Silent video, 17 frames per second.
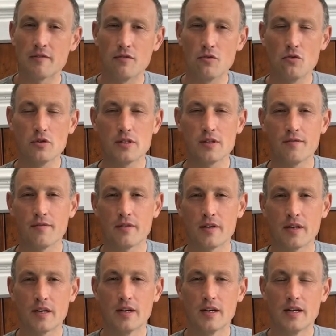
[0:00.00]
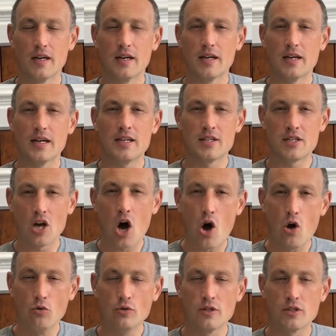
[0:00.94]
for something into
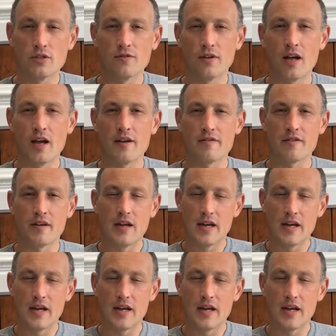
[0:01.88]
wholeness of life.